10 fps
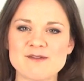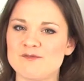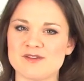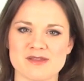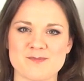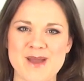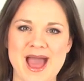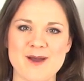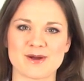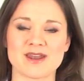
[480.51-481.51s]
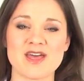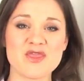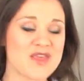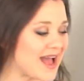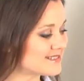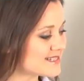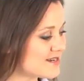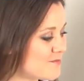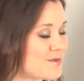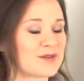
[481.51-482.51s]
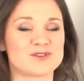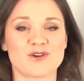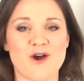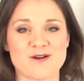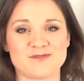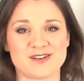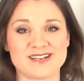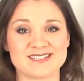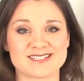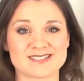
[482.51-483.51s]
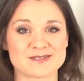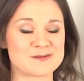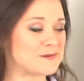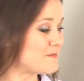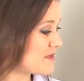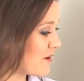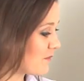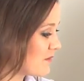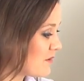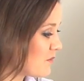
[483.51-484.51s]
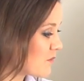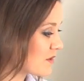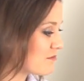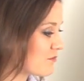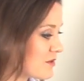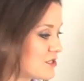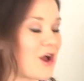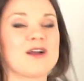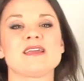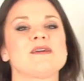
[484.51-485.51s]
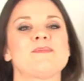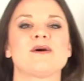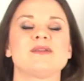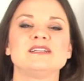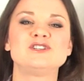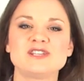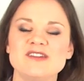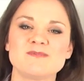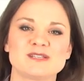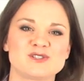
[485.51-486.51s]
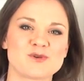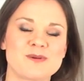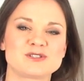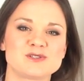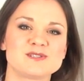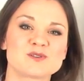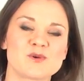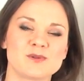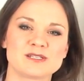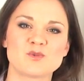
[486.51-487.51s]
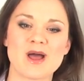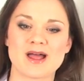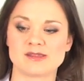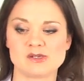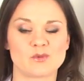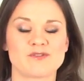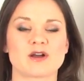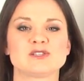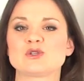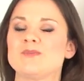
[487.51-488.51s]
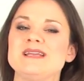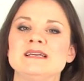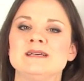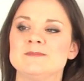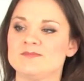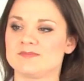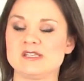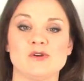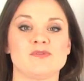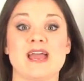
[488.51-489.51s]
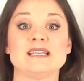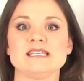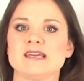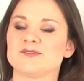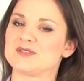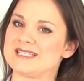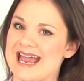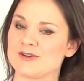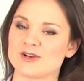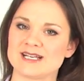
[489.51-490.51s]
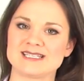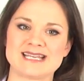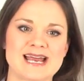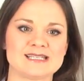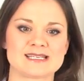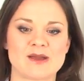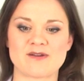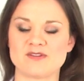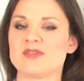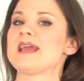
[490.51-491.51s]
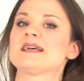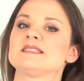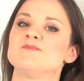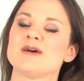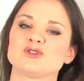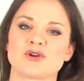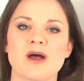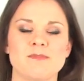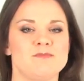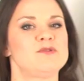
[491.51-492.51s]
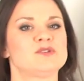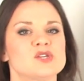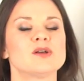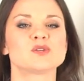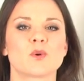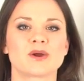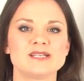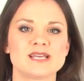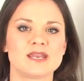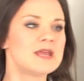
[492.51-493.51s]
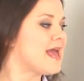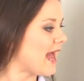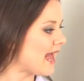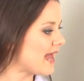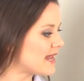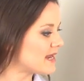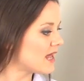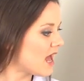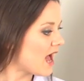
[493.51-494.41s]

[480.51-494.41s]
feel empowered. That's going to build confidence. Now, we're talking about achievement so much in school as well. You know, we've got so many, you know, the idea of standardized tests and how everything has to measure up and be results oriented. And